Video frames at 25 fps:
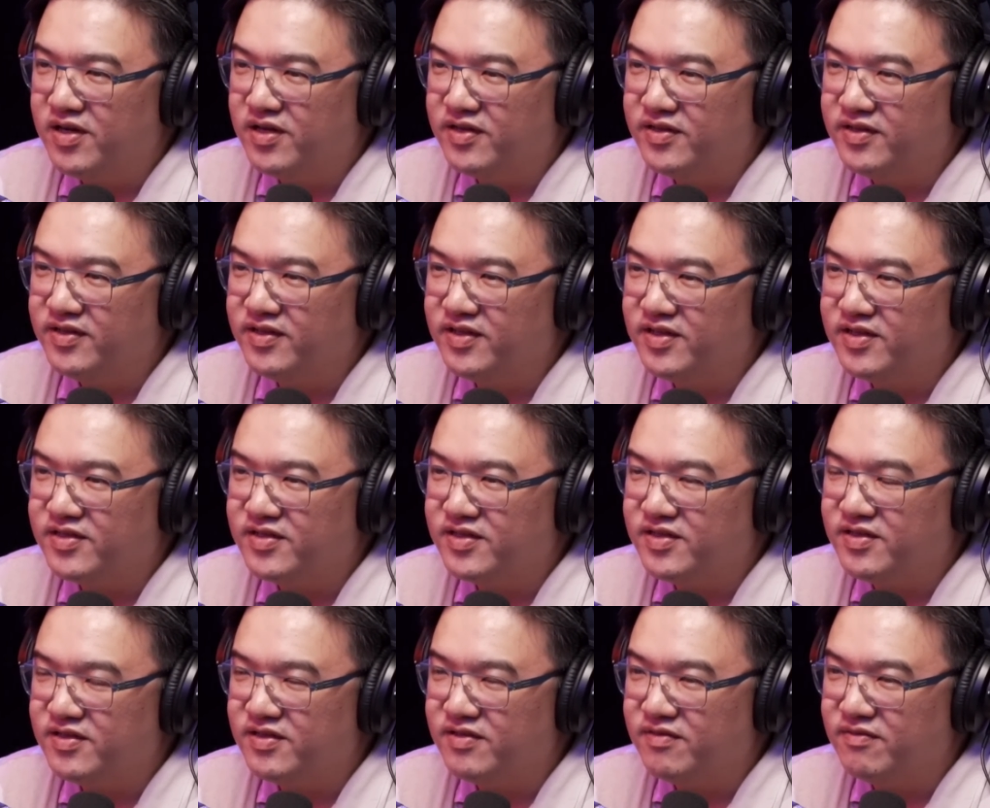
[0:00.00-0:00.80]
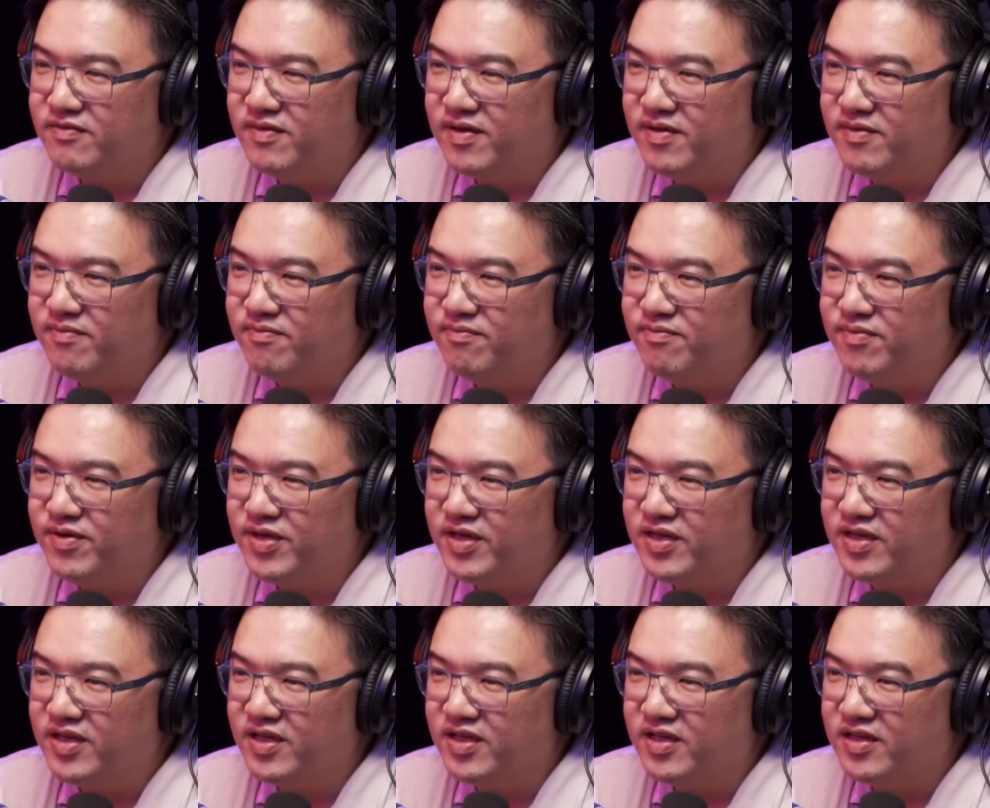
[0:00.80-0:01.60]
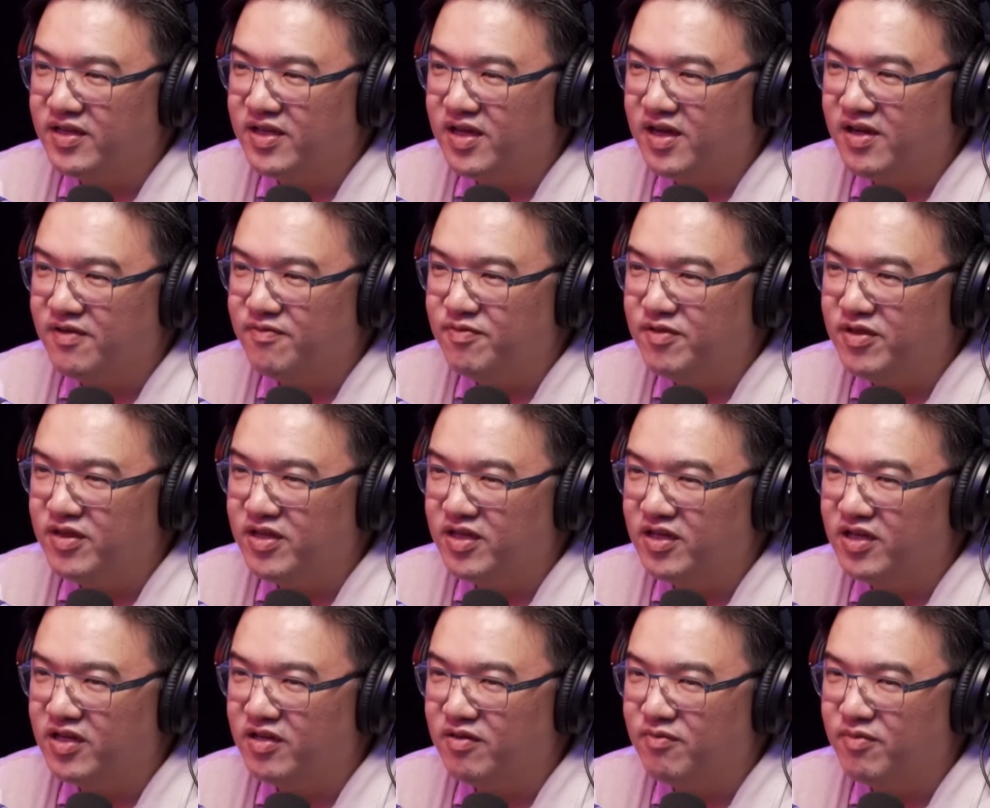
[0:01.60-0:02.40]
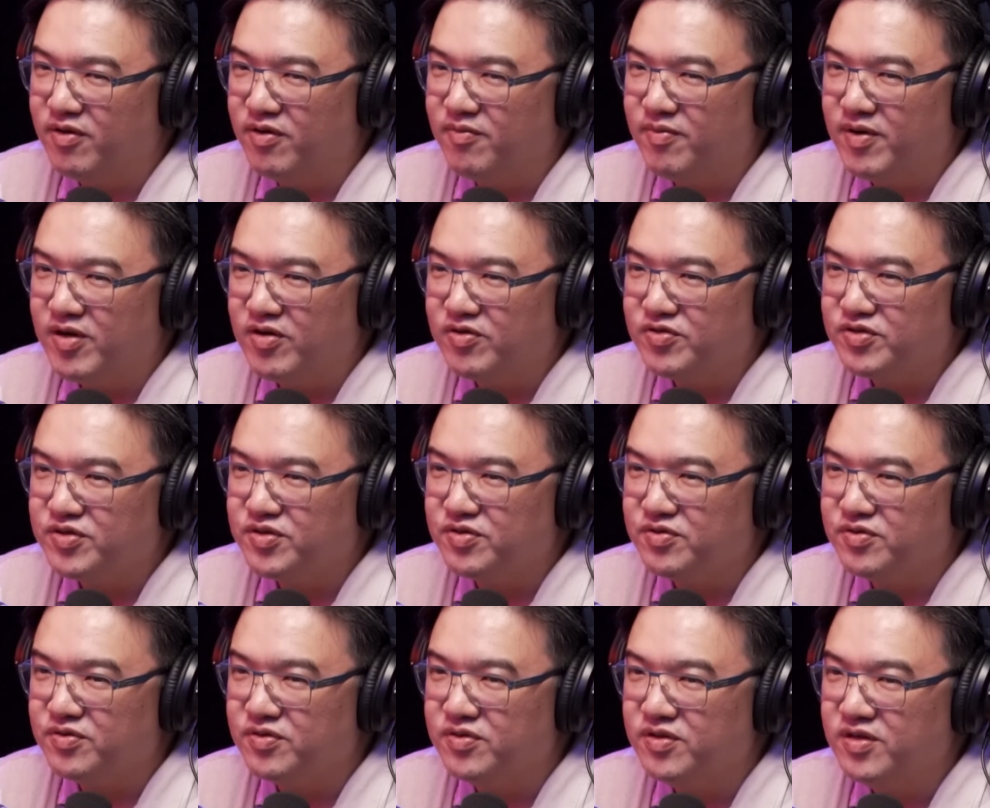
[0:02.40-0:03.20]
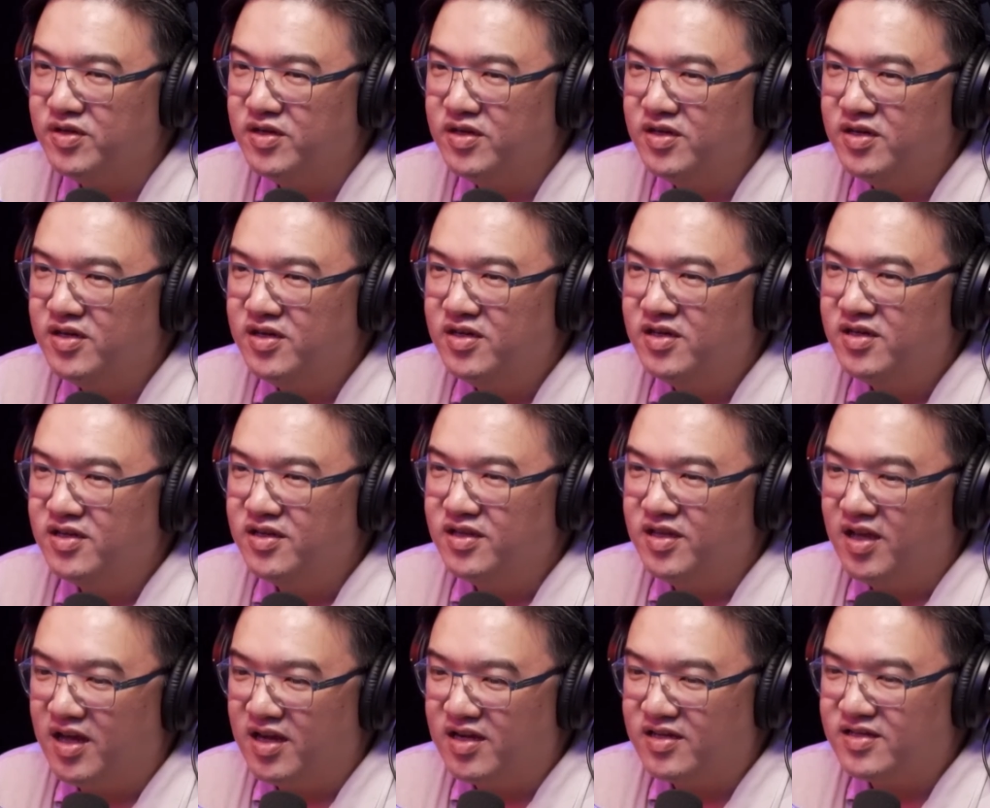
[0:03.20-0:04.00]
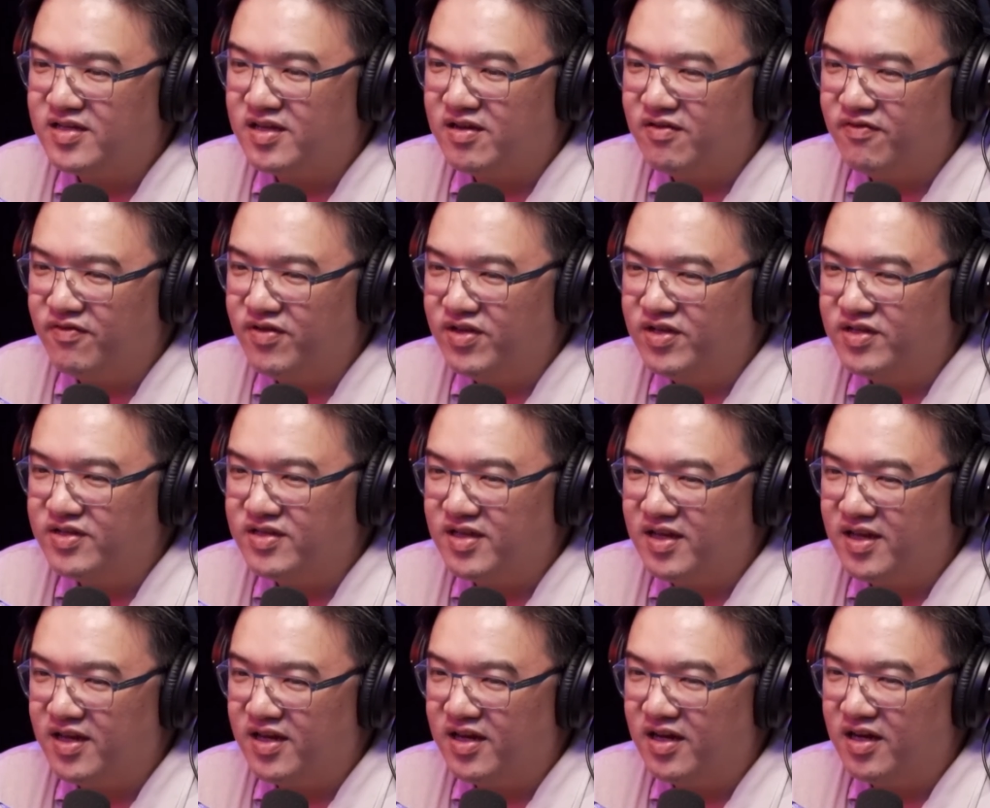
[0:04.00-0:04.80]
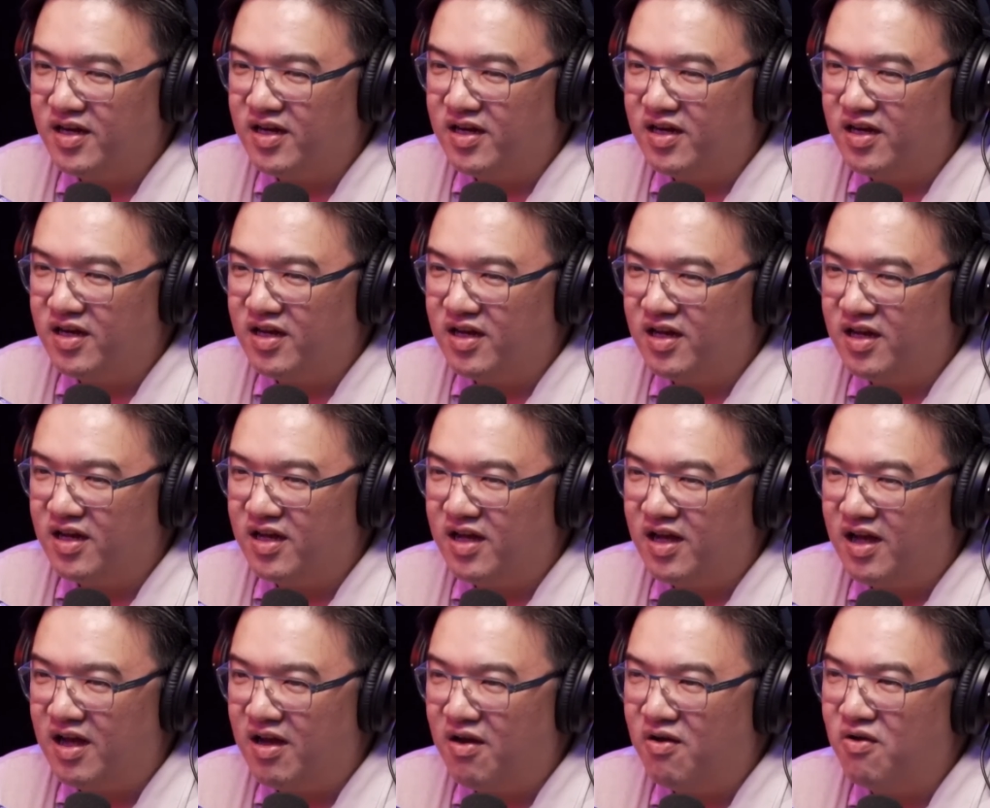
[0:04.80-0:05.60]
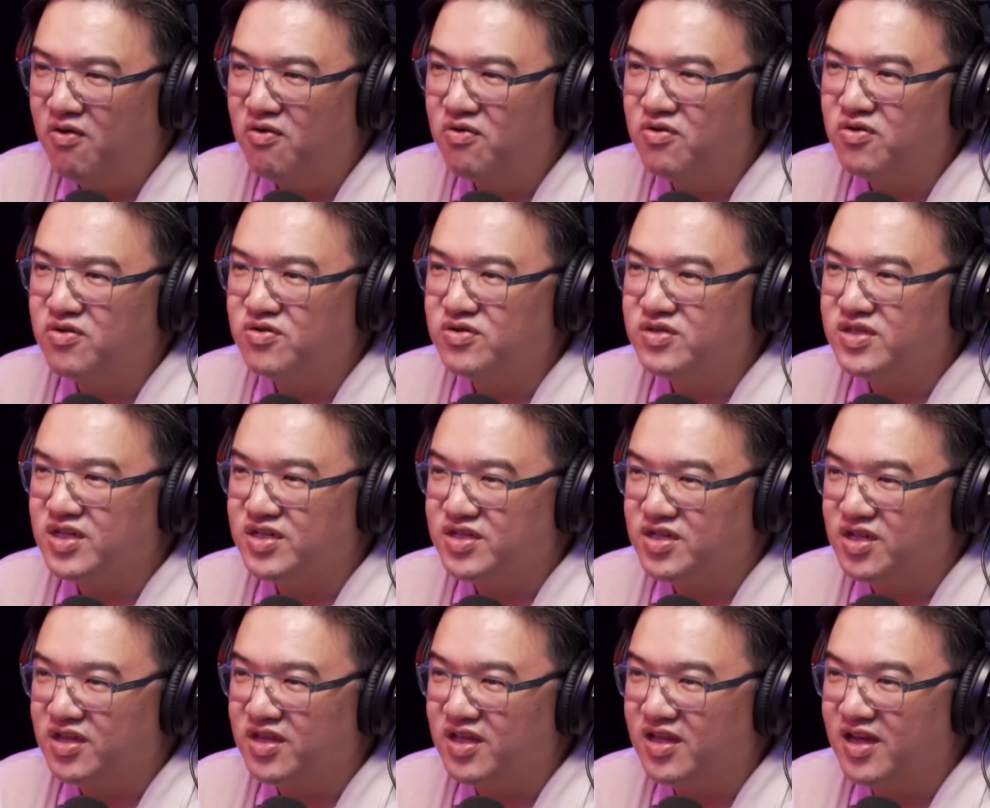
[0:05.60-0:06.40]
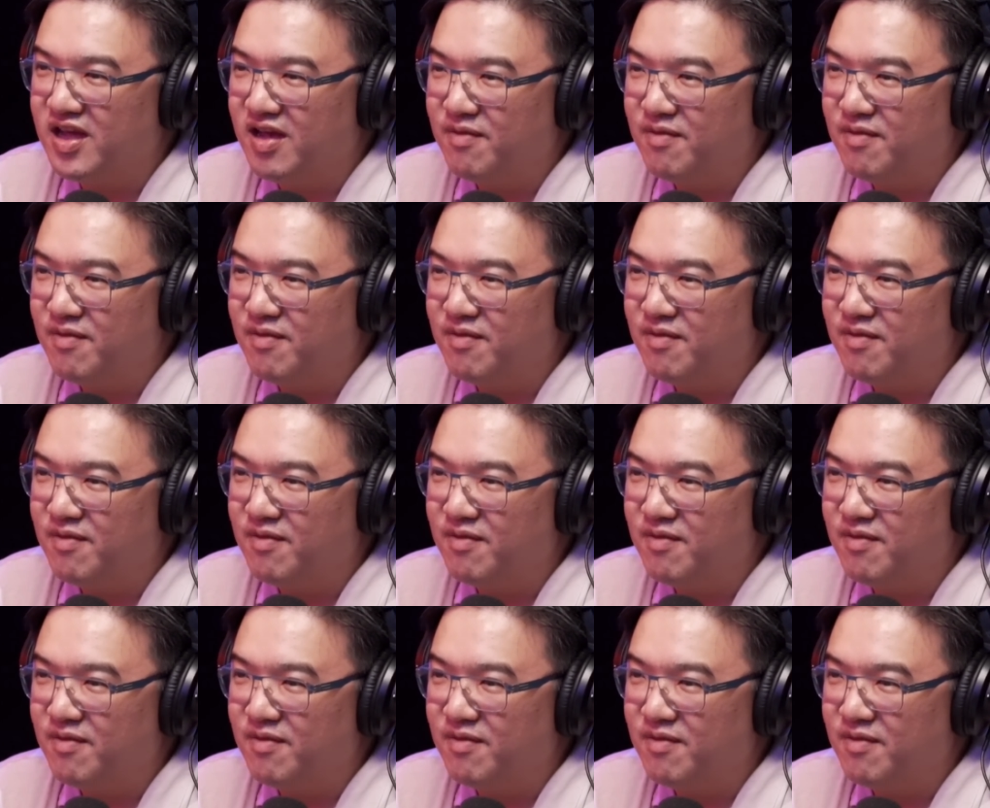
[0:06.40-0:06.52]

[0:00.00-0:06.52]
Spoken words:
I think that's the one big thing that I've been thinking about. But also the other side of it is like, how could such a thing